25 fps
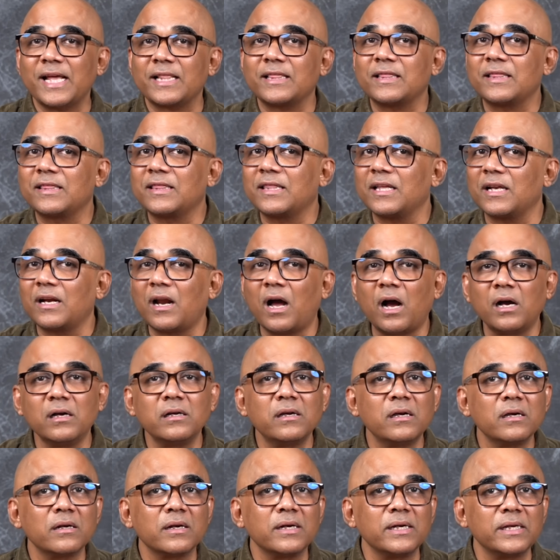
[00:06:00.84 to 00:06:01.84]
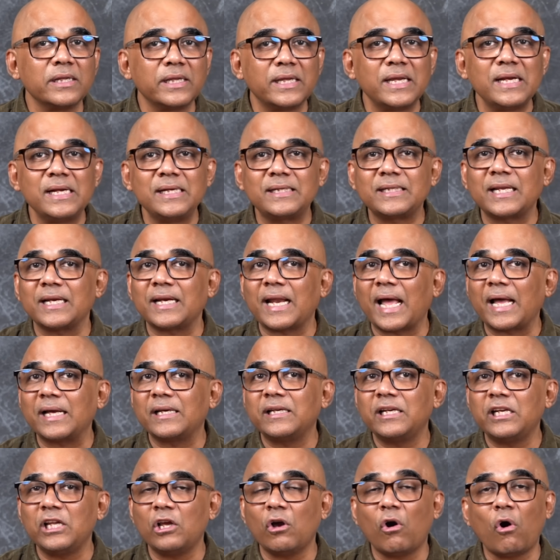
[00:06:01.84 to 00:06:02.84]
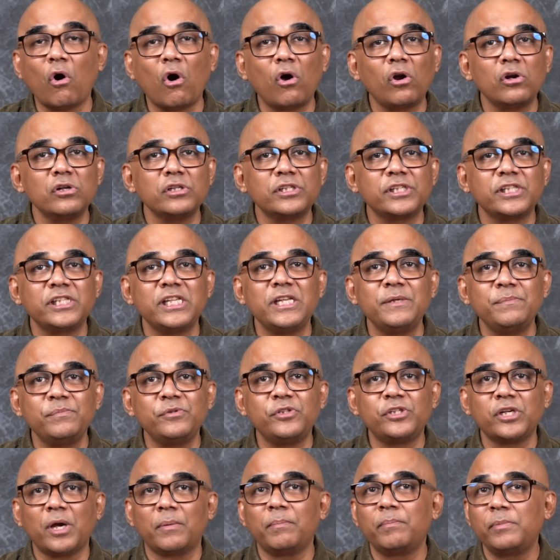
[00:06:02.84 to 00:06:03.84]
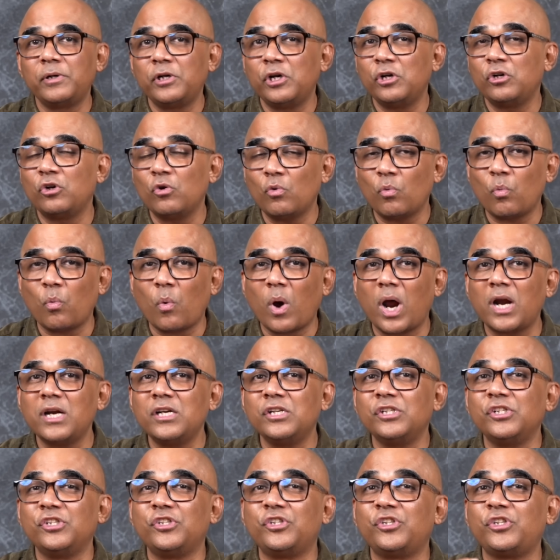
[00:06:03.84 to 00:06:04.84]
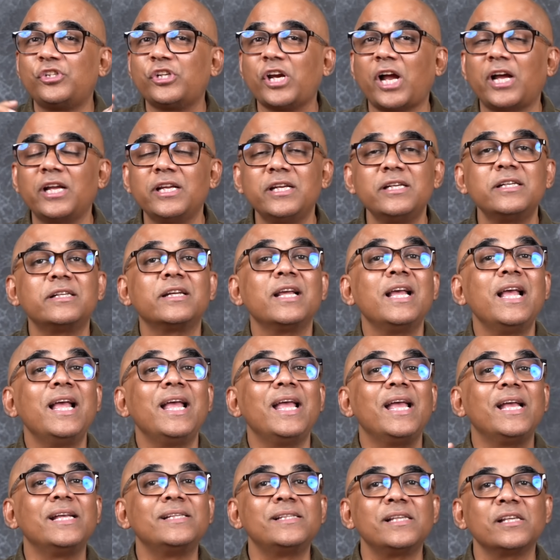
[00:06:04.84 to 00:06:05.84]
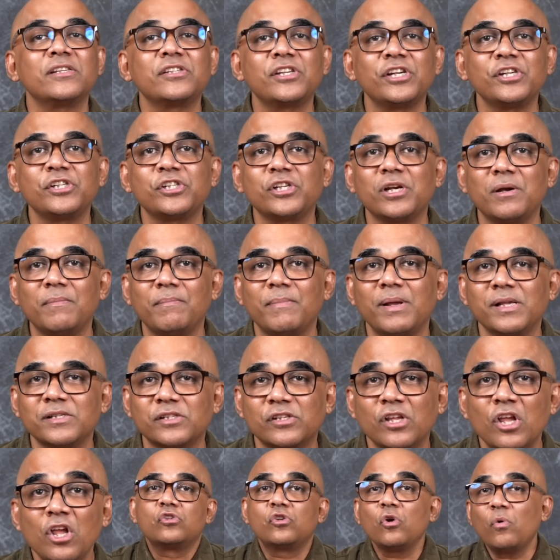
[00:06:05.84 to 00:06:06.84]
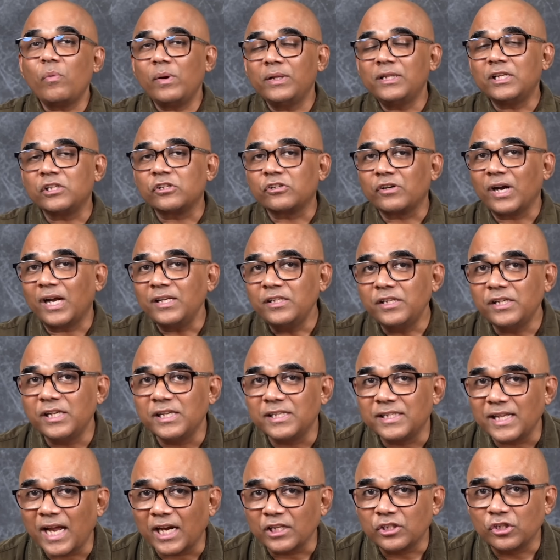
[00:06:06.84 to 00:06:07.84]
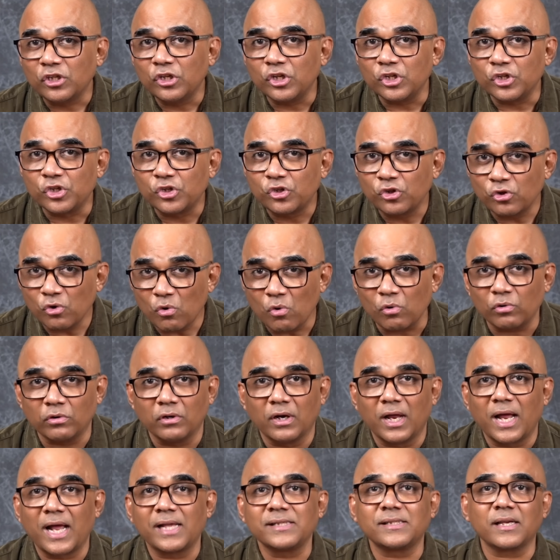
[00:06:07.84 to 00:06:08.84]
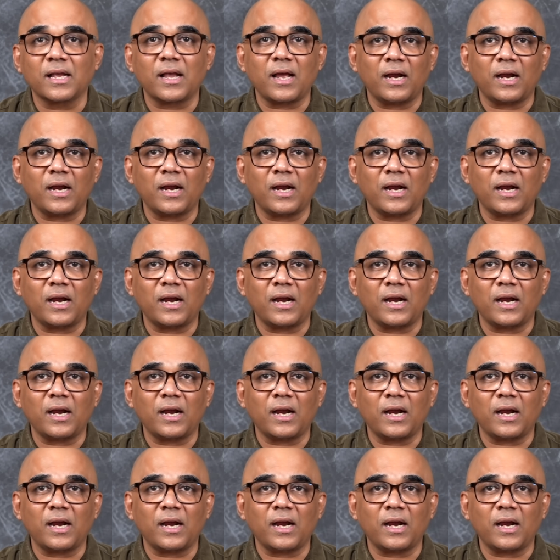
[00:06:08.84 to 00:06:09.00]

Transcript: death and hunger and guilt and agony all seem jumbled into one giant existential mess. So when this tragedy is actually shown as a